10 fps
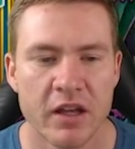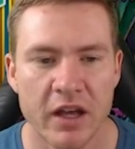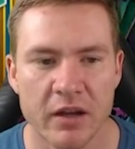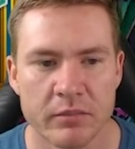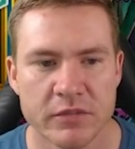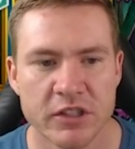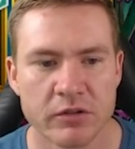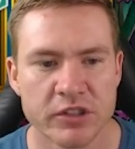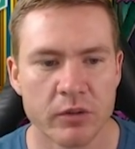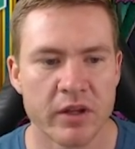Um, so,
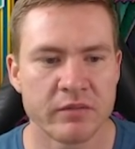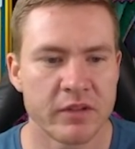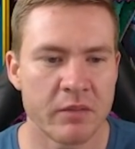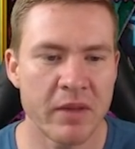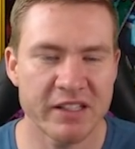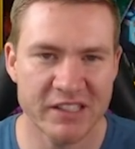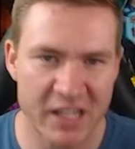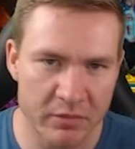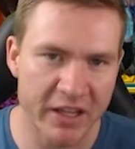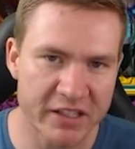so it, it might
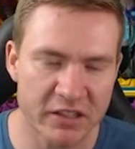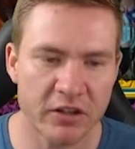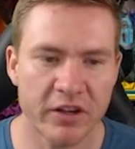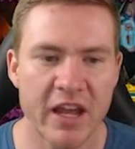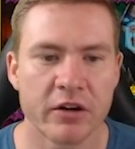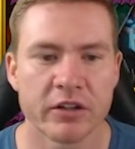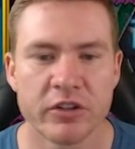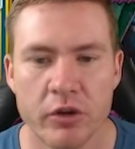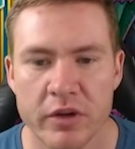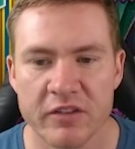seem like it's a little
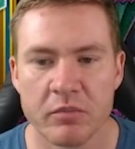counterintuitive,